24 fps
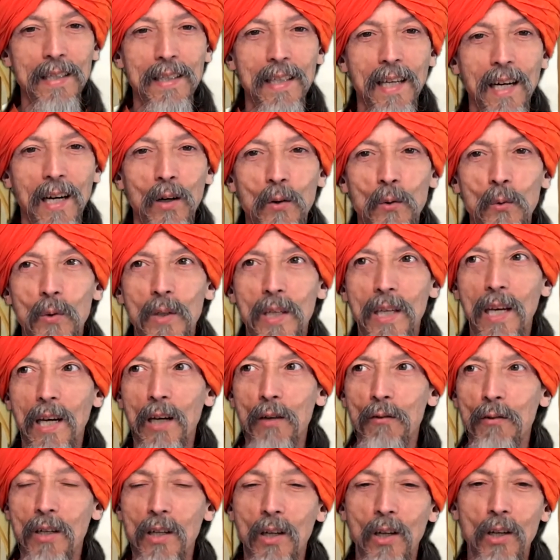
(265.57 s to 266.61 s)
Now we
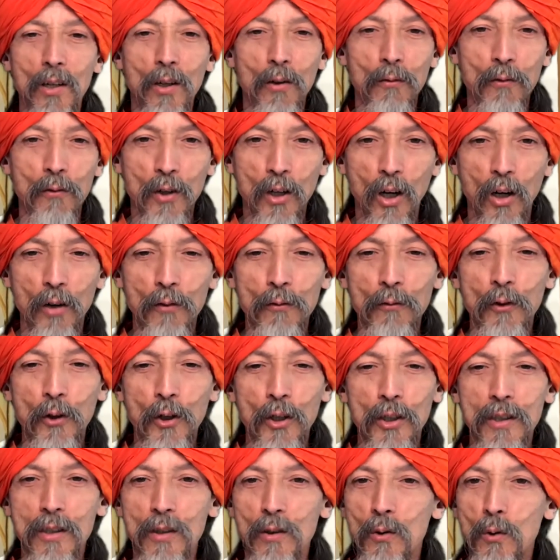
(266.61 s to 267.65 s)
have a lot of
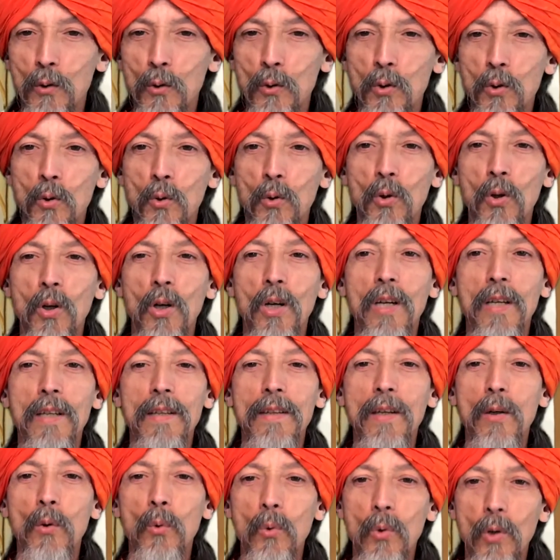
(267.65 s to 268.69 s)
comfort due to
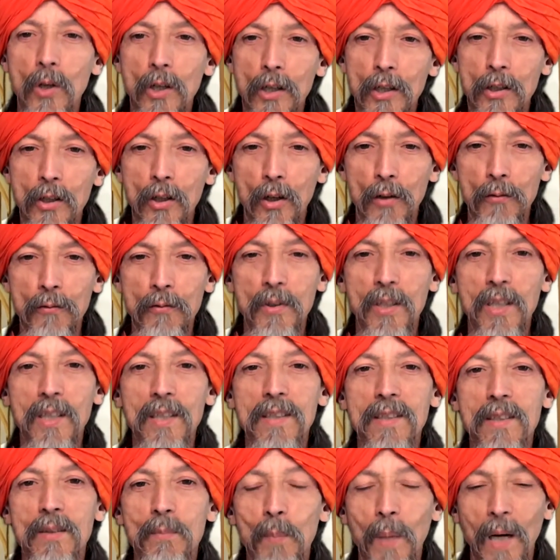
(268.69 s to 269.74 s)
the work of
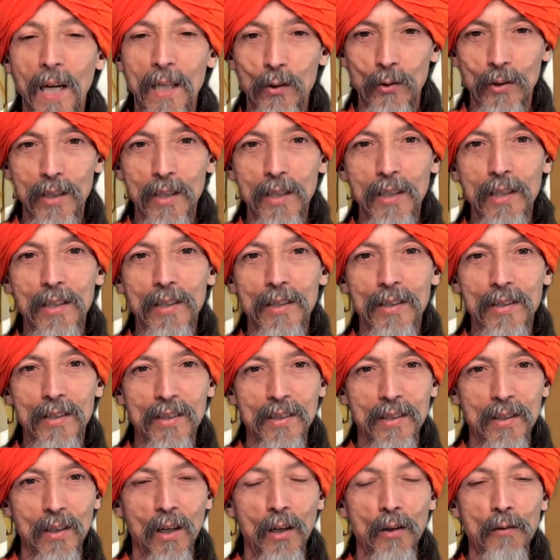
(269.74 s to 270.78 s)
these
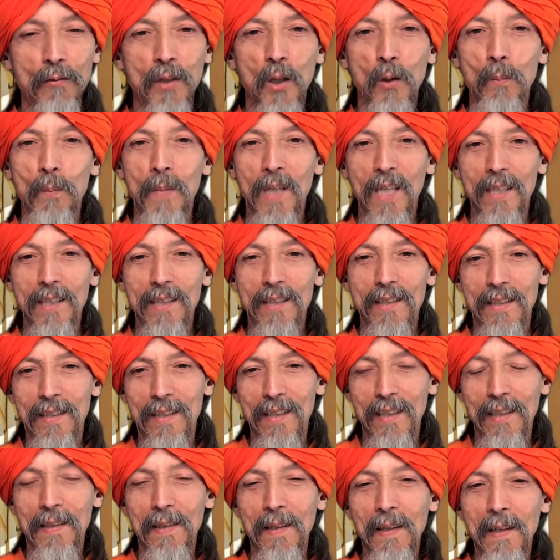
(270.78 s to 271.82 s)
pioneers of
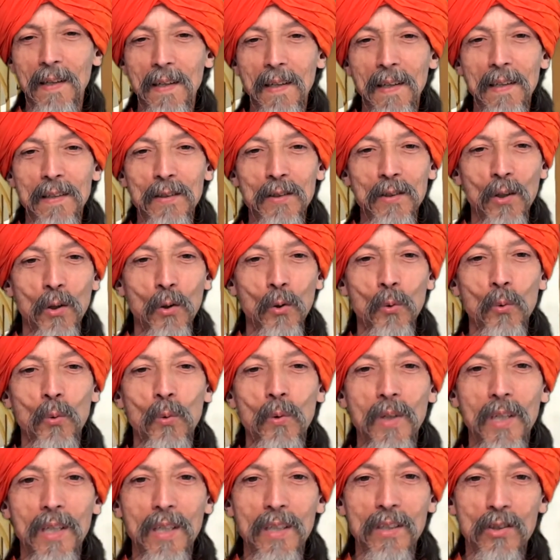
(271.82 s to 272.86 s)
humanity. So
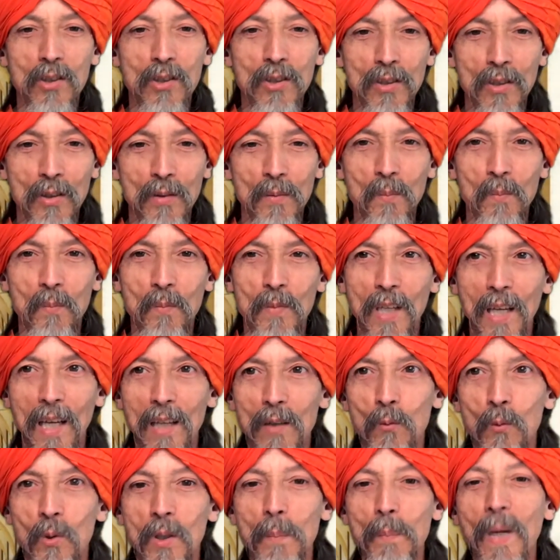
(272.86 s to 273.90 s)
we
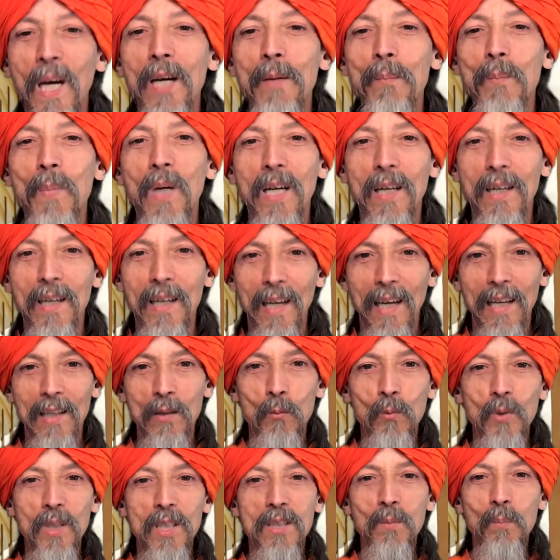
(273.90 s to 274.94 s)
can remember
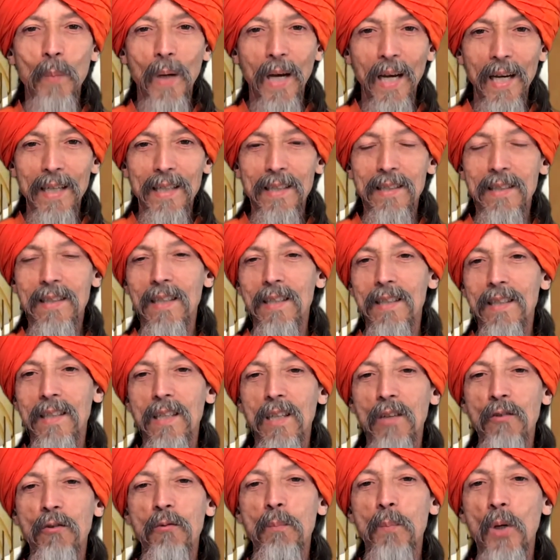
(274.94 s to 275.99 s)
and respect and
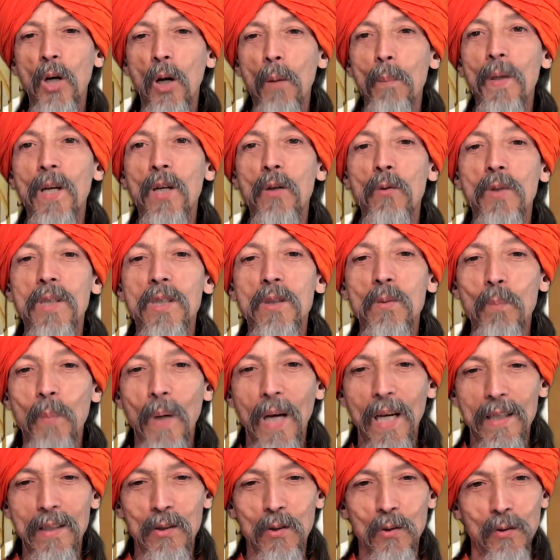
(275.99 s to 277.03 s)
give proper
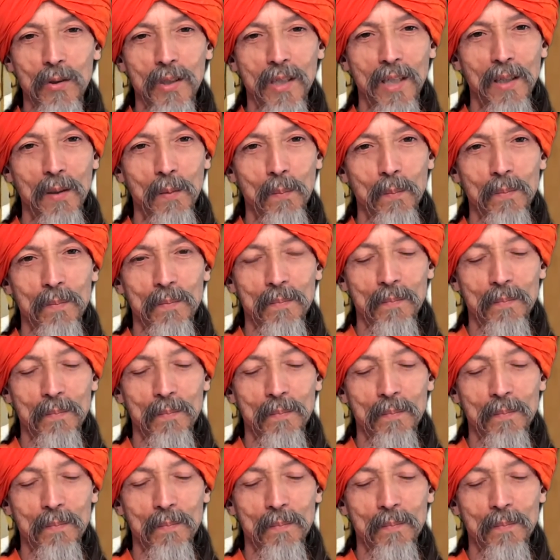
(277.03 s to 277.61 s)
respect to them.